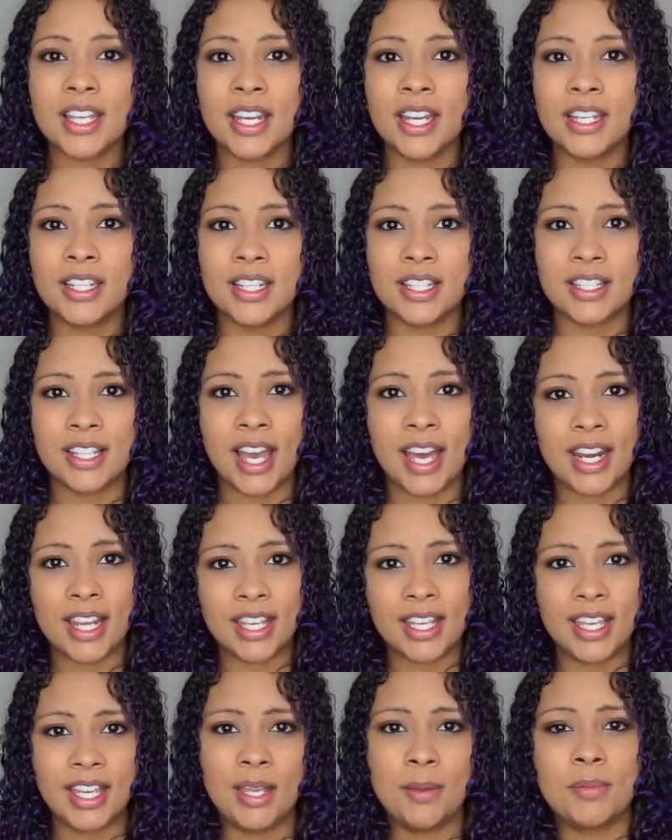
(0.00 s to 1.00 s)
and it just kind of
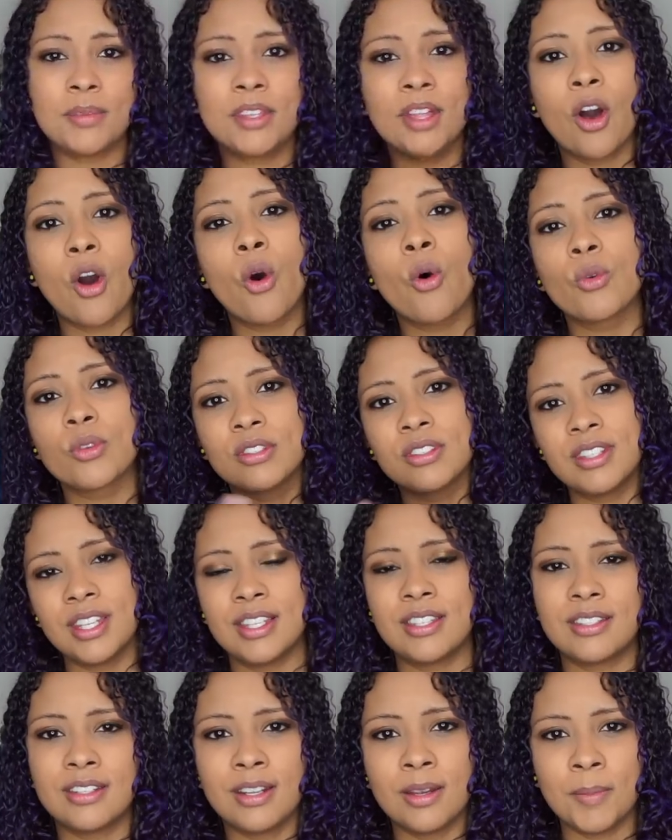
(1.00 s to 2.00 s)
keeps the whole
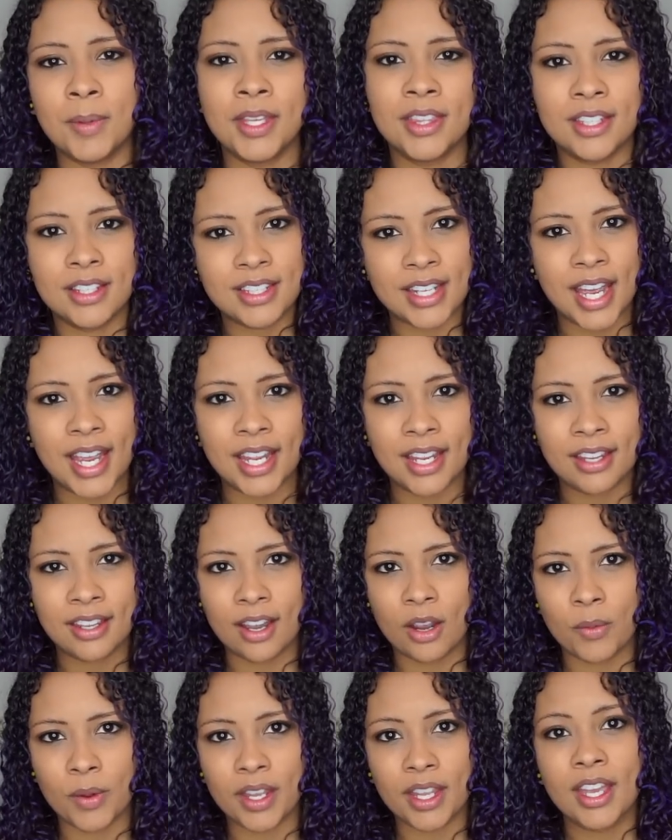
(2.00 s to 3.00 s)
system in the tank
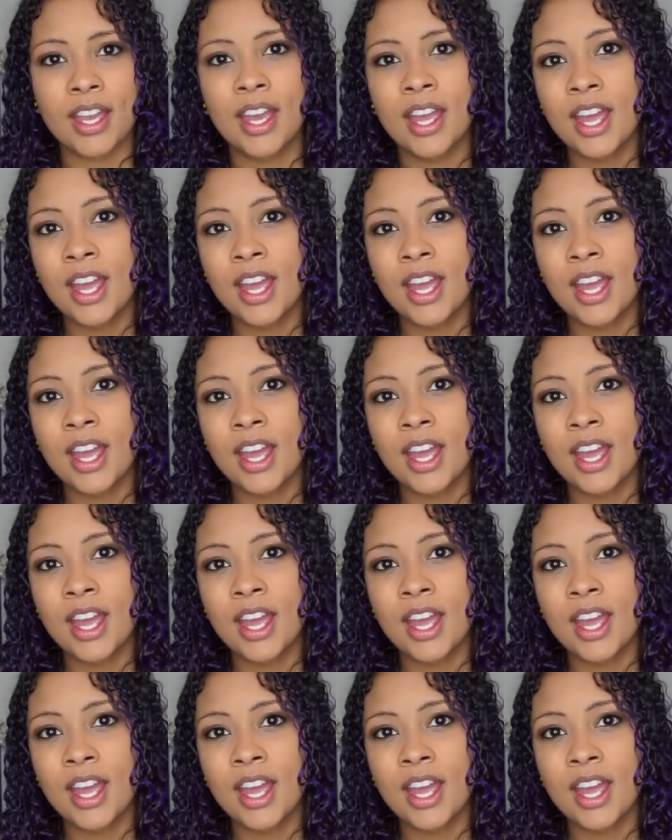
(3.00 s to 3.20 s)
going.